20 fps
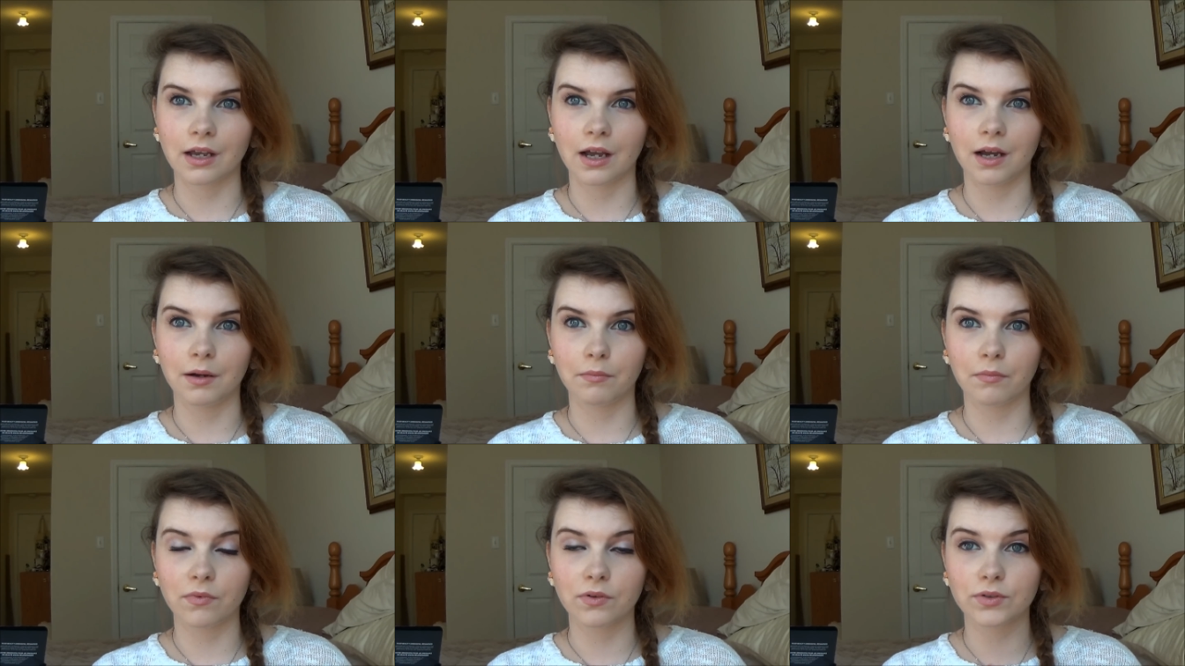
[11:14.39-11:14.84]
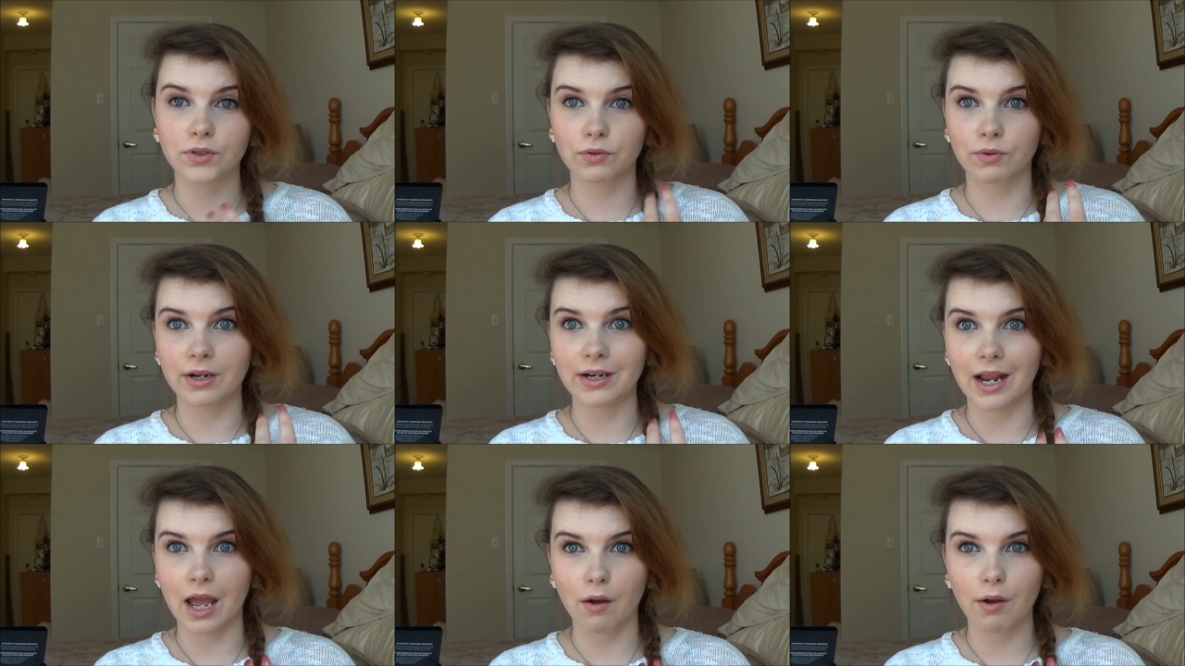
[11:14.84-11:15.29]
Um, so
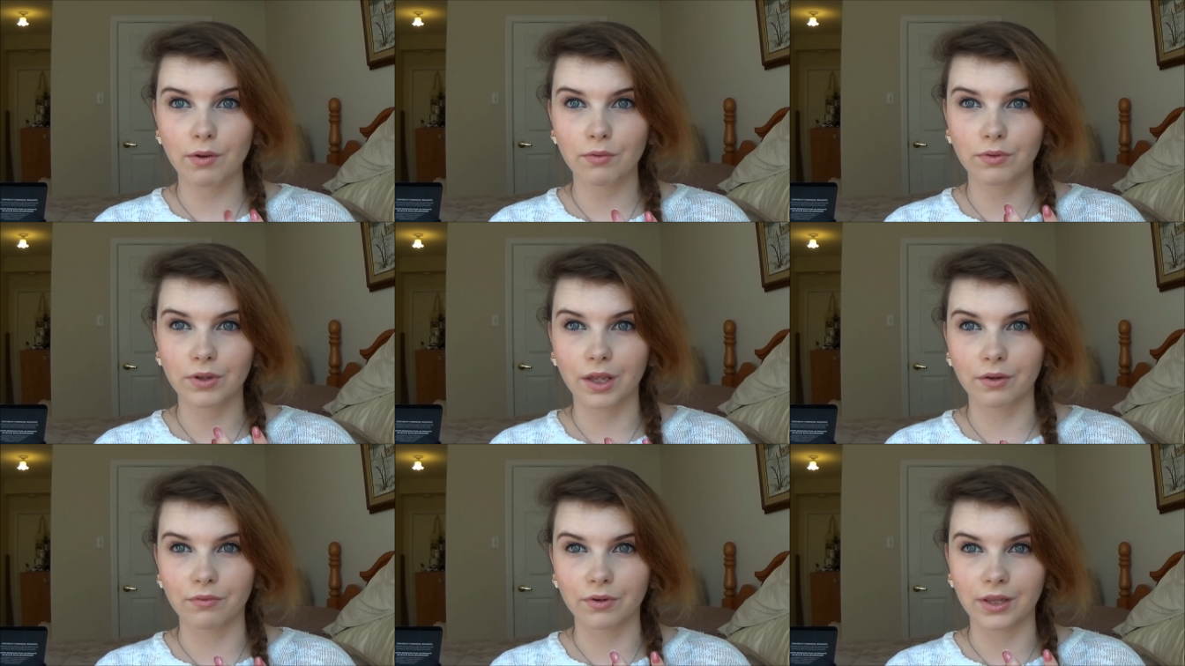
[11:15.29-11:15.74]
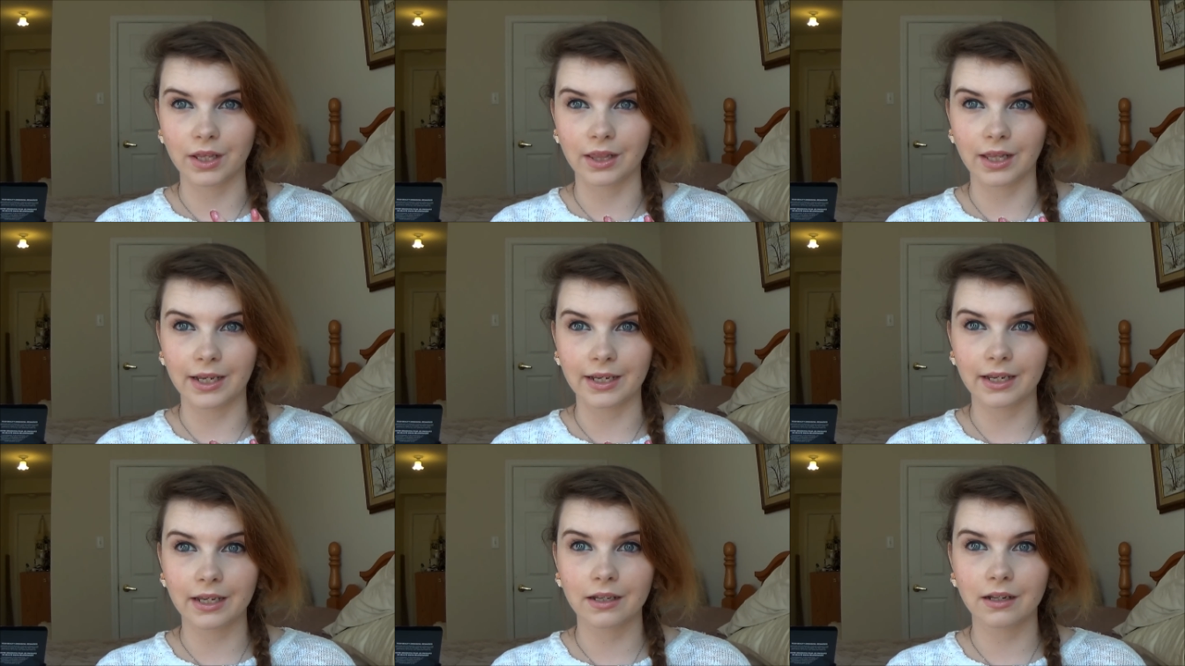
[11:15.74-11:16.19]
right now I really really
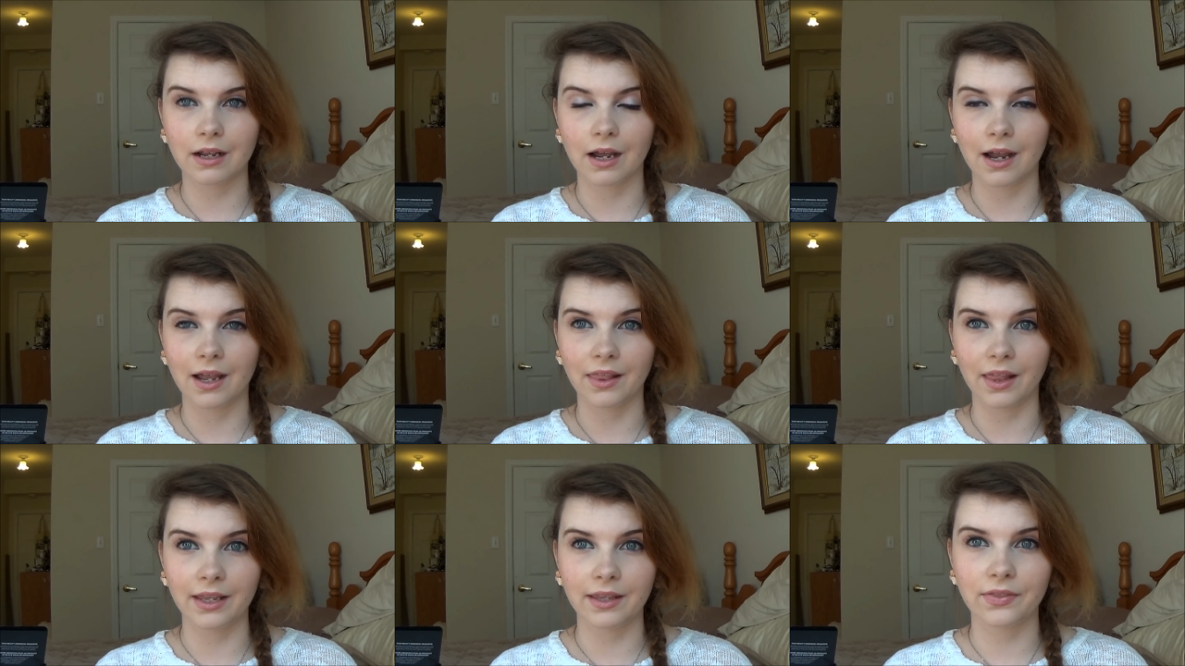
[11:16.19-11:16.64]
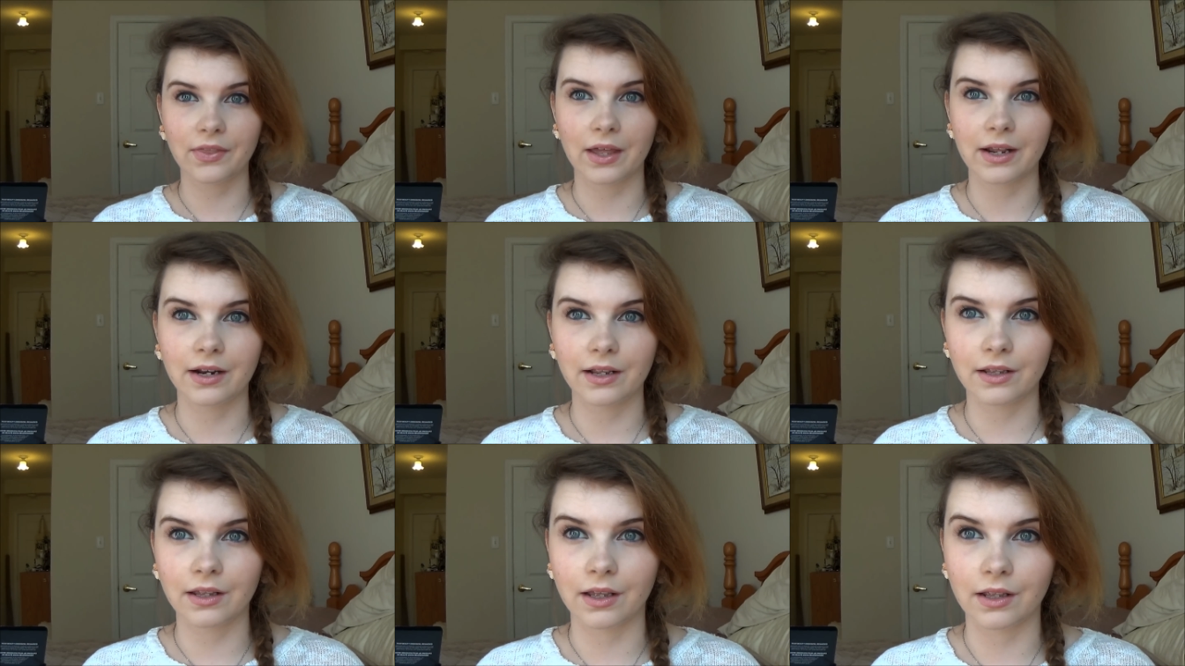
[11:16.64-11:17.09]
like it. I like
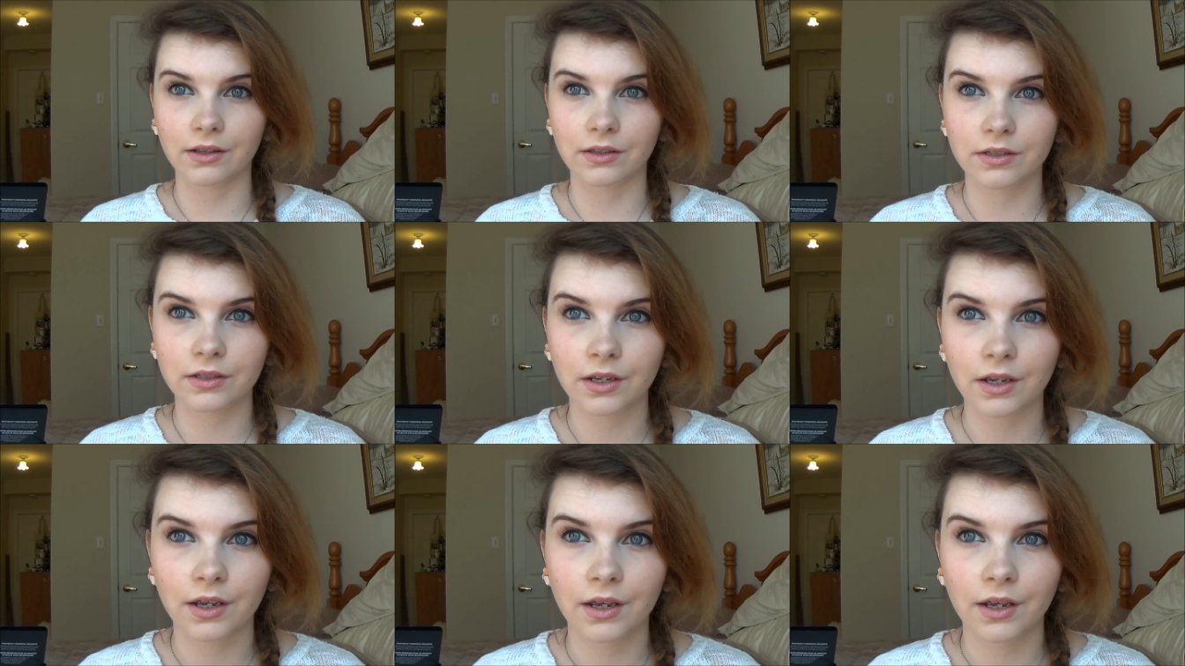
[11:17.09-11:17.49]
that it it,